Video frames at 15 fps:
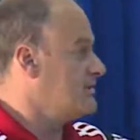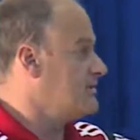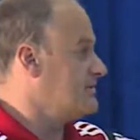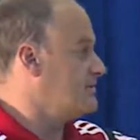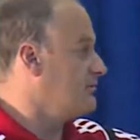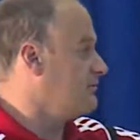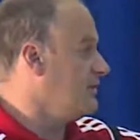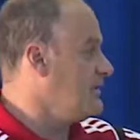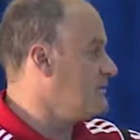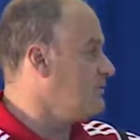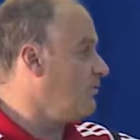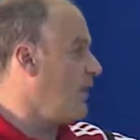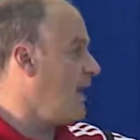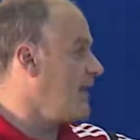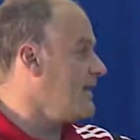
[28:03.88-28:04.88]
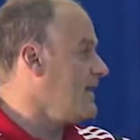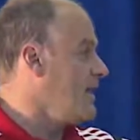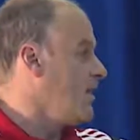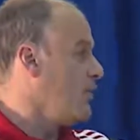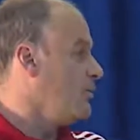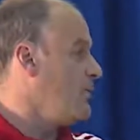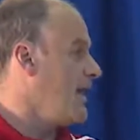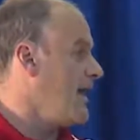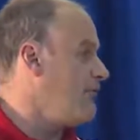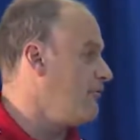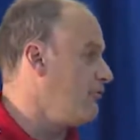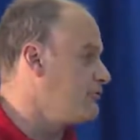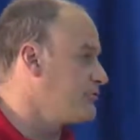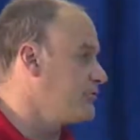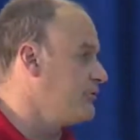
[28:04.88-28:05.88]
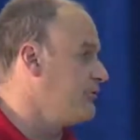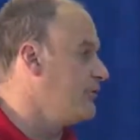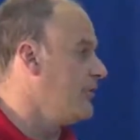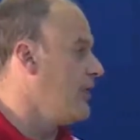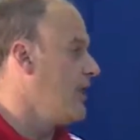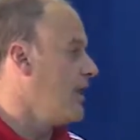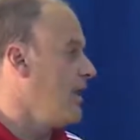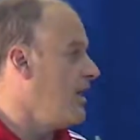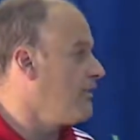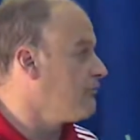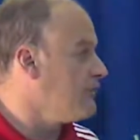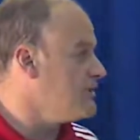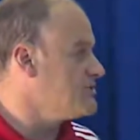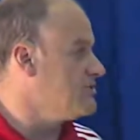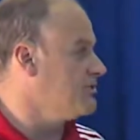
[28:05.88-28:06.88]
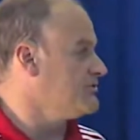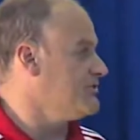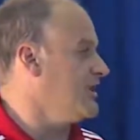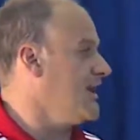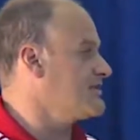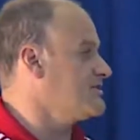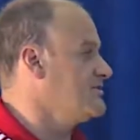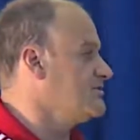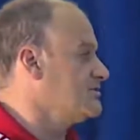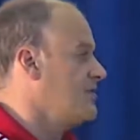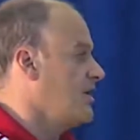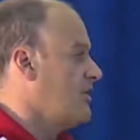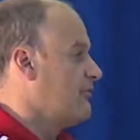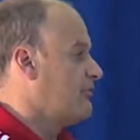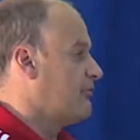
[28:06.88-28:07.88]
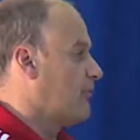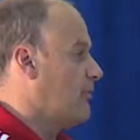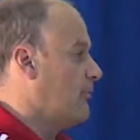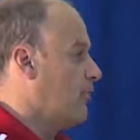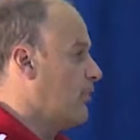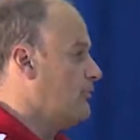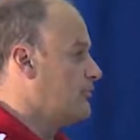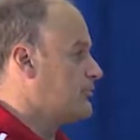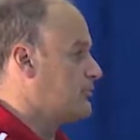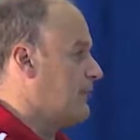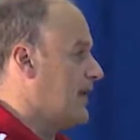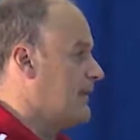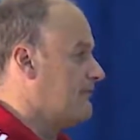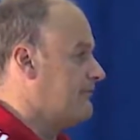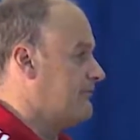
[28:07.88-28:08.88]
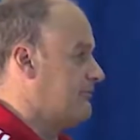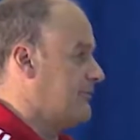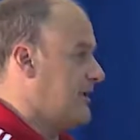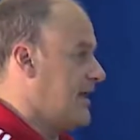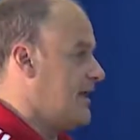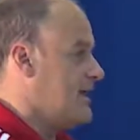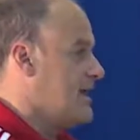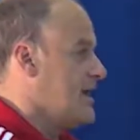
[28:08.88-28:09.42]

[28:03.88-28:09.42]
is the reason why we have also regional selections from under 12. Yeah?